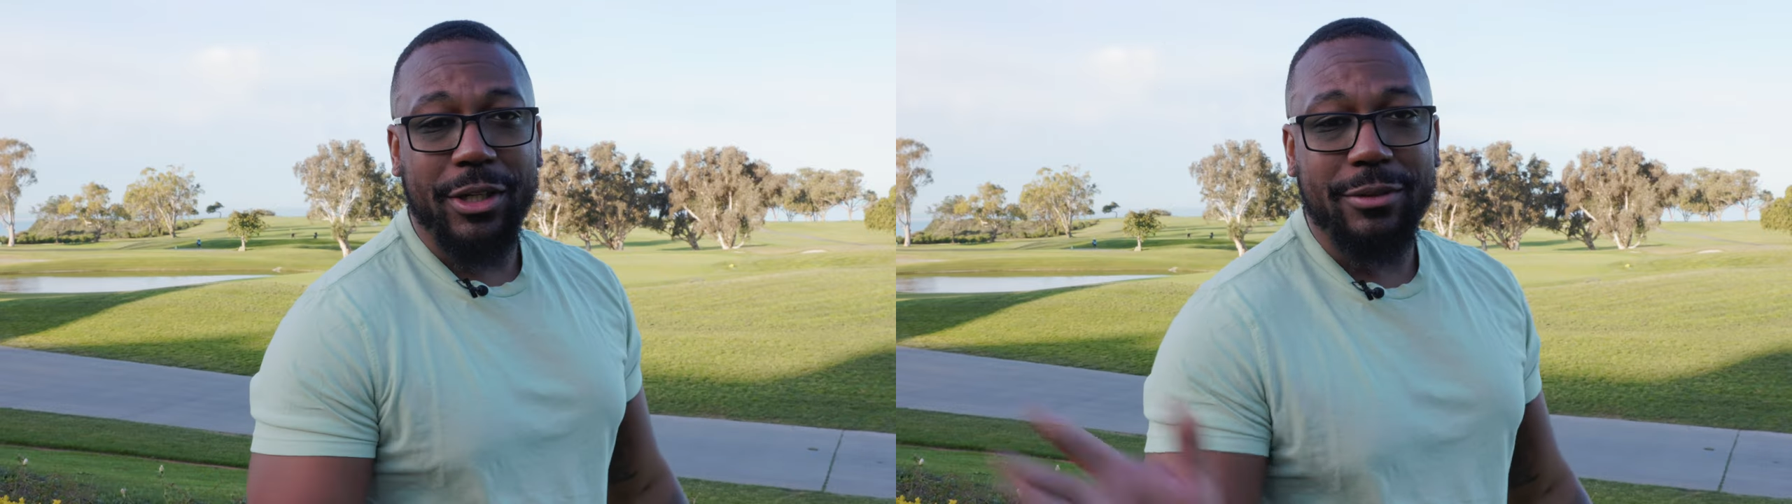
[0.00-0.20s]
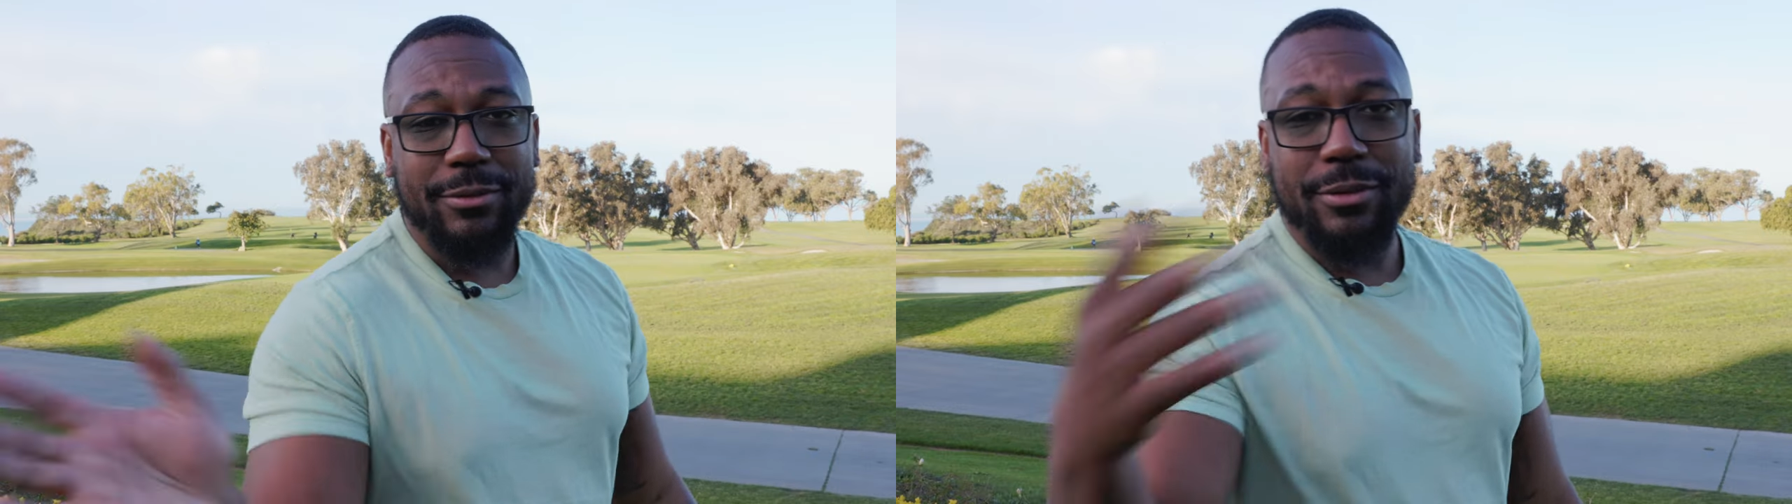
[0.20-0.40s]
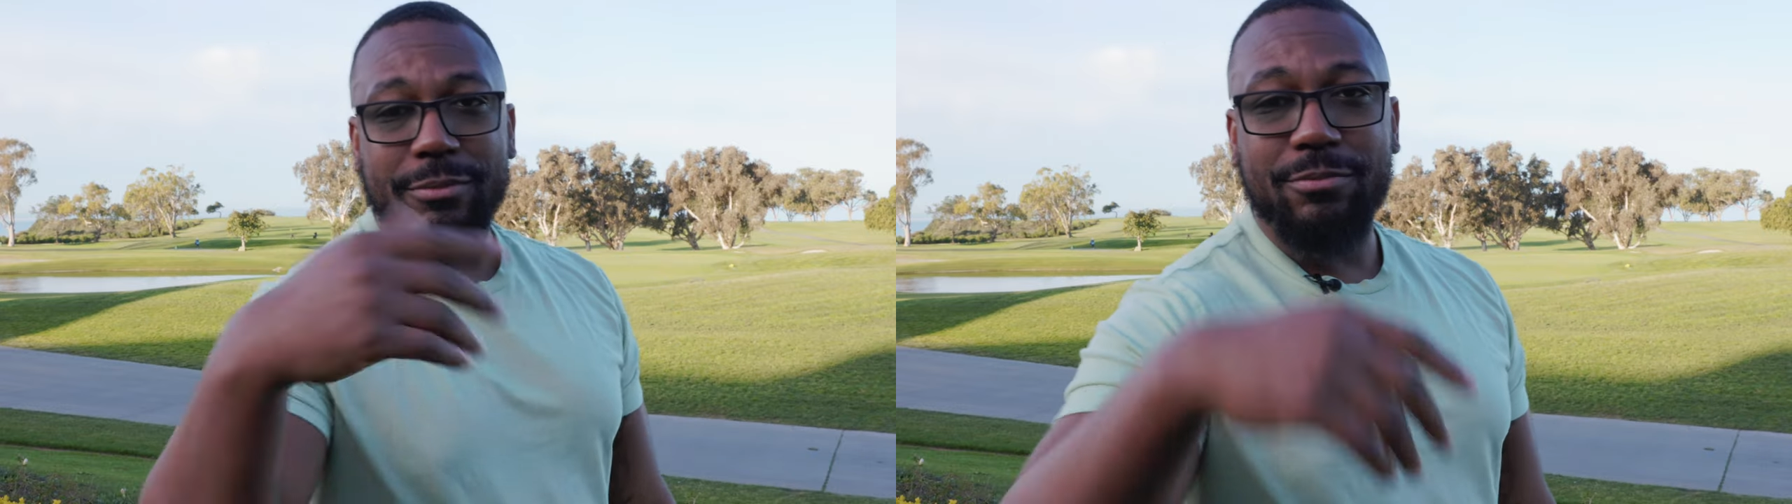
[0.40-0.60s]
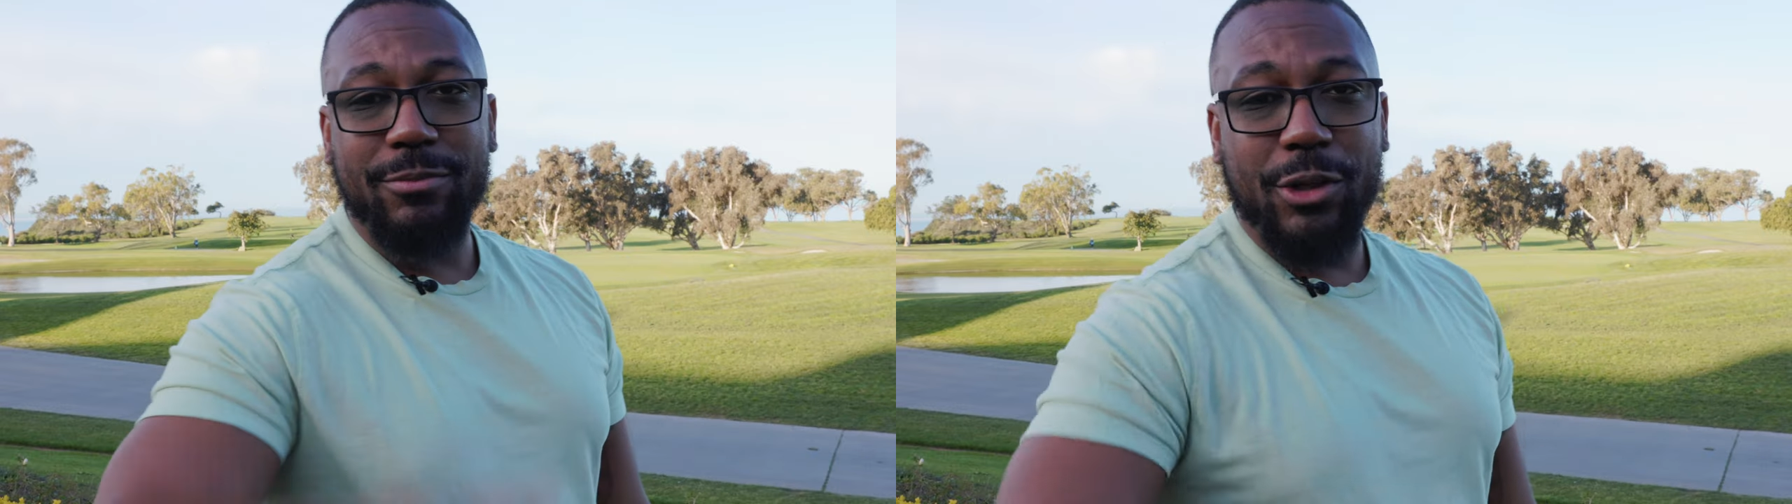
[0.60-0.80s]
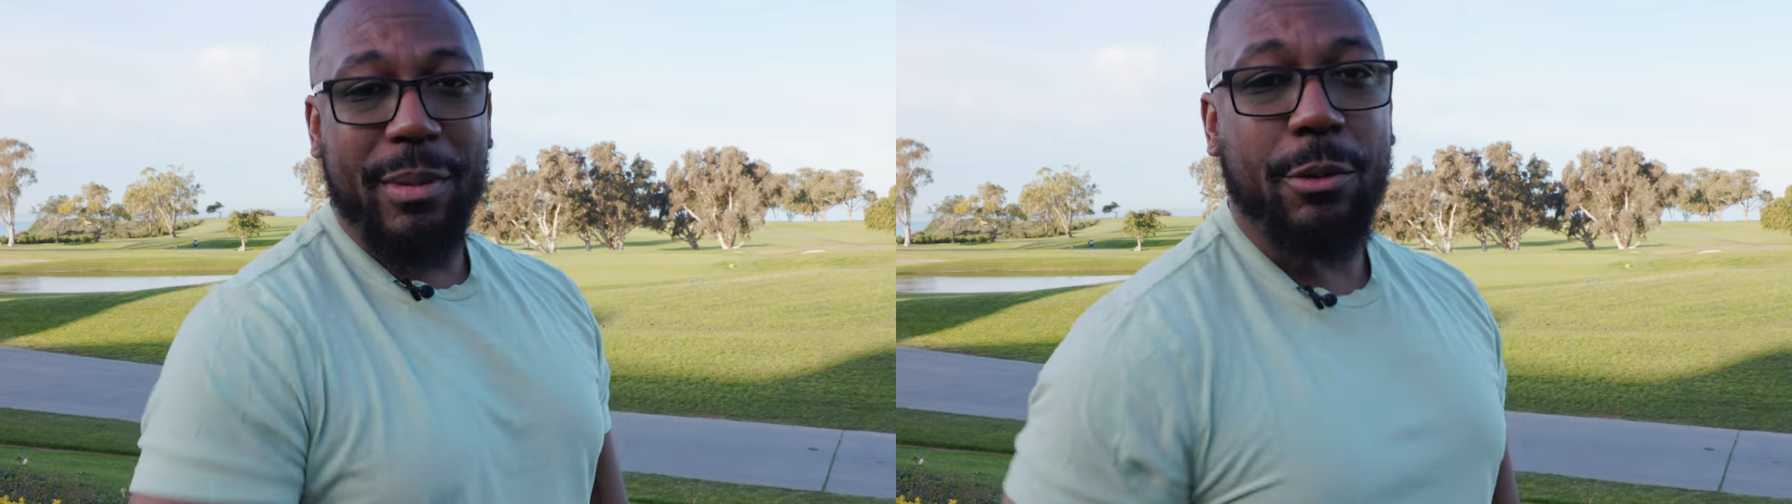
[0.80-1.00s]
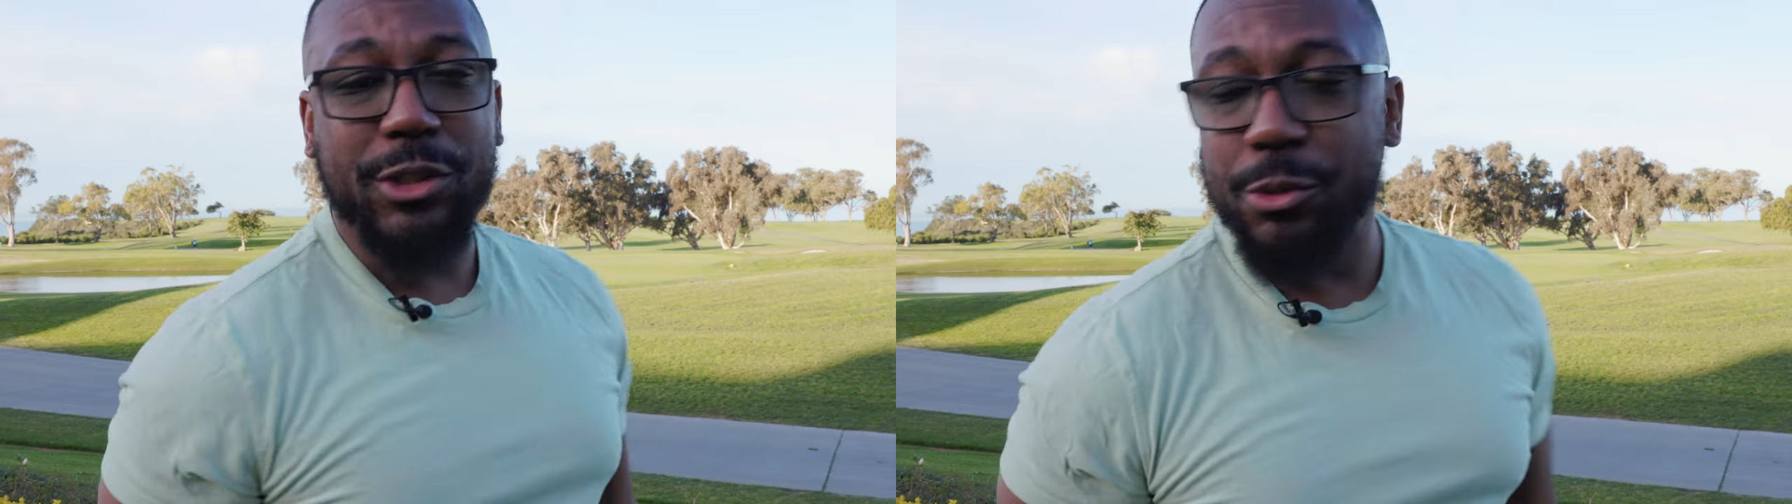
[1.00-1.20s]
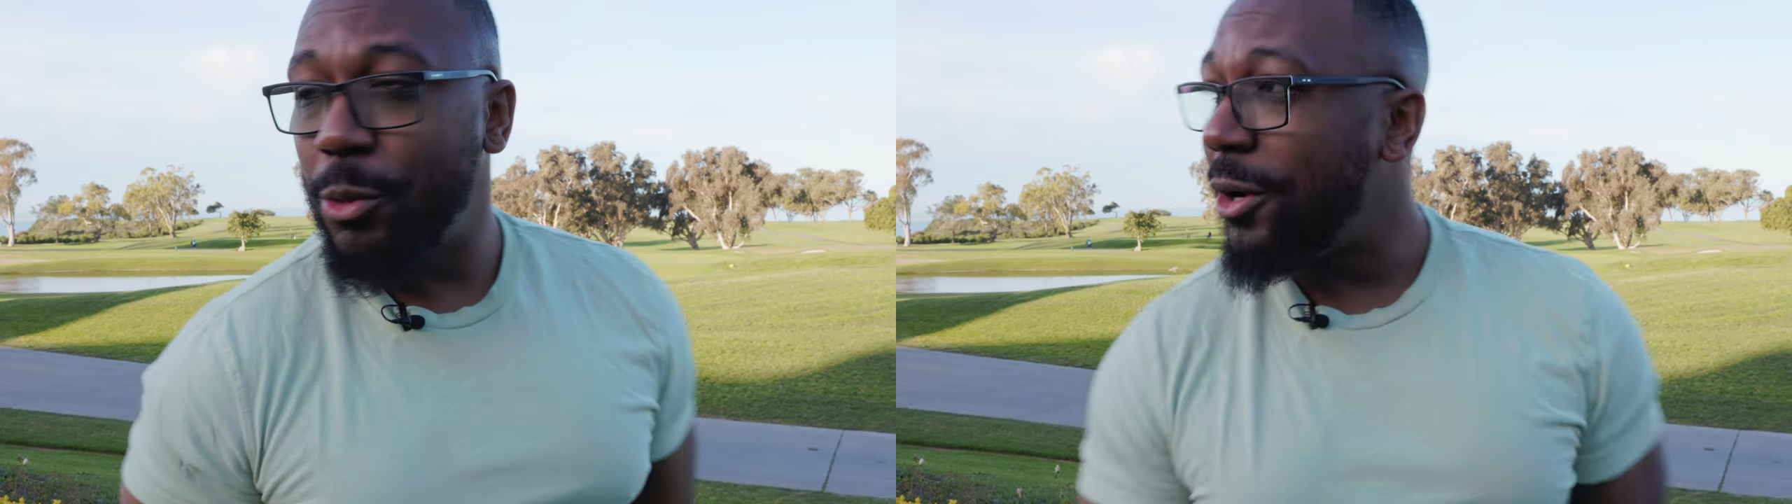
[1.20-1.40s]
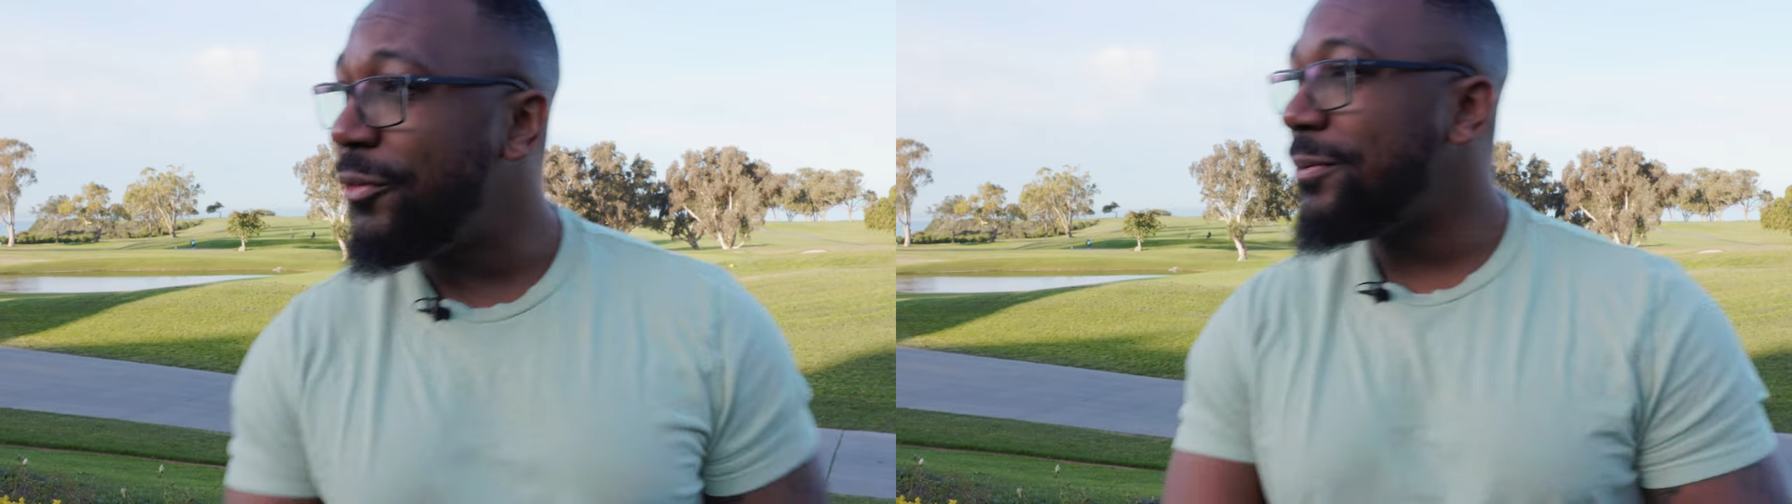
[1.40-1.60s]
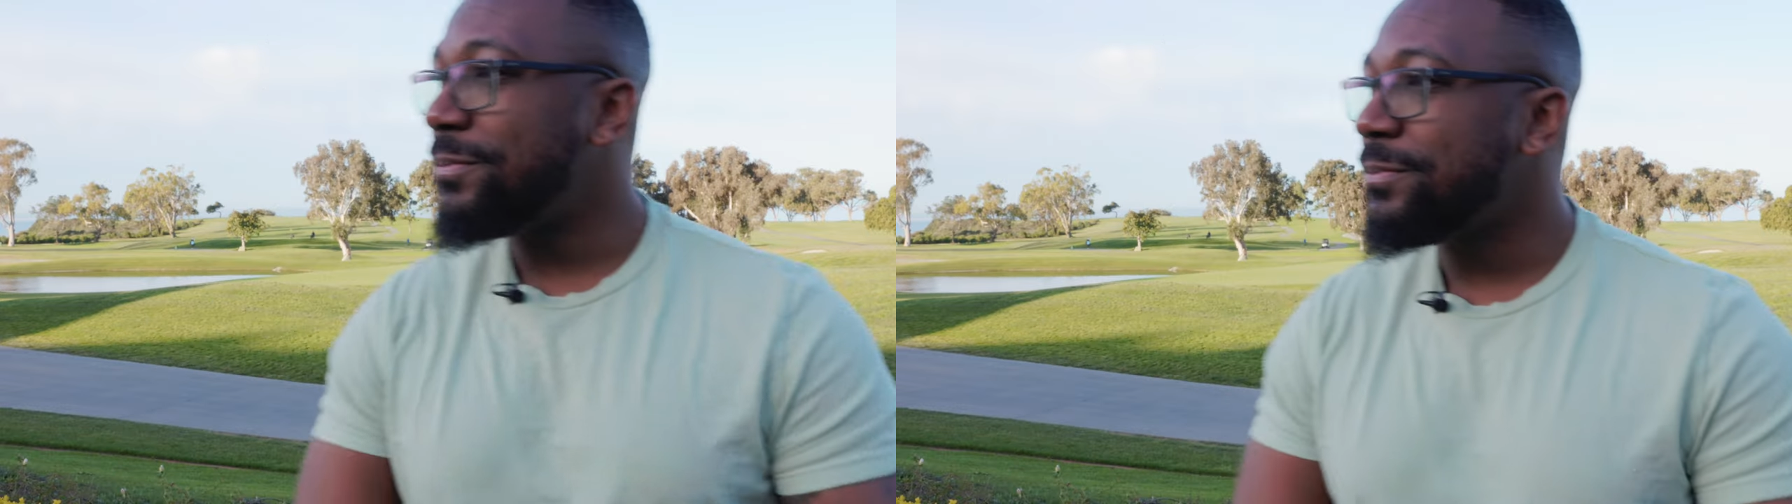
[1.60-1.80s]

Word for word: it. You can make what you want of it.